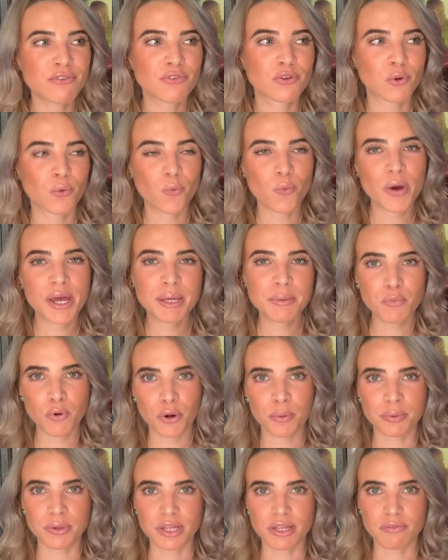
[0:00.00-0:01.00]
feel way
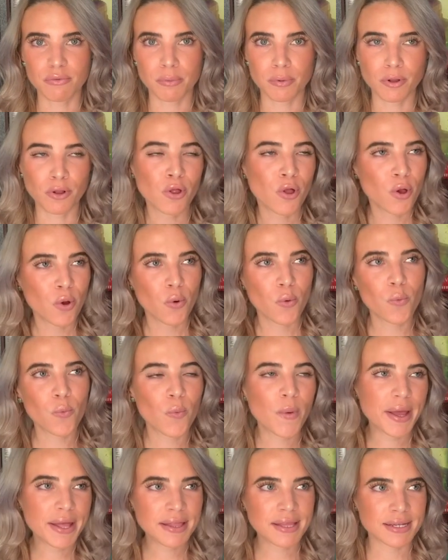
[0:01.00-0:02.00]
more believable,
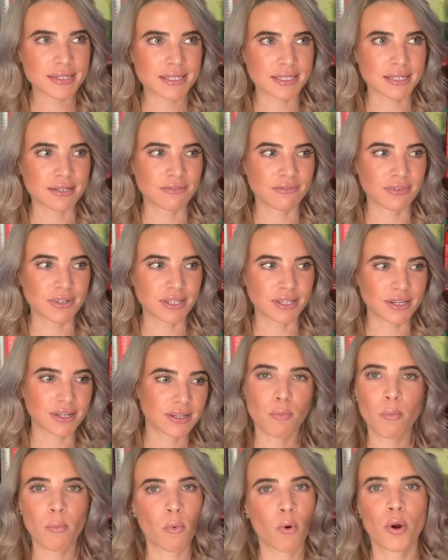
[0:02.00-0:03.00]
way less
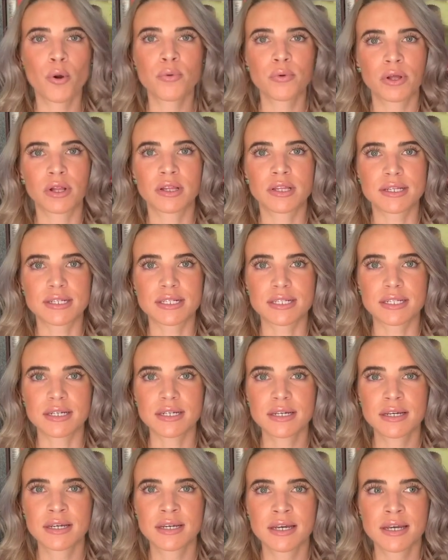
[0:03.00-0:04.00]
convenient, more
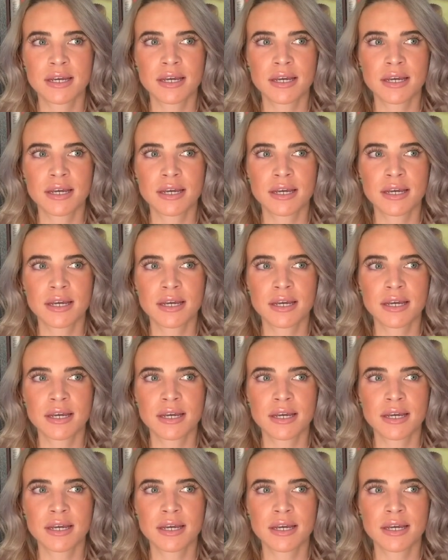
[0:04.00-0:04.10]
realistic,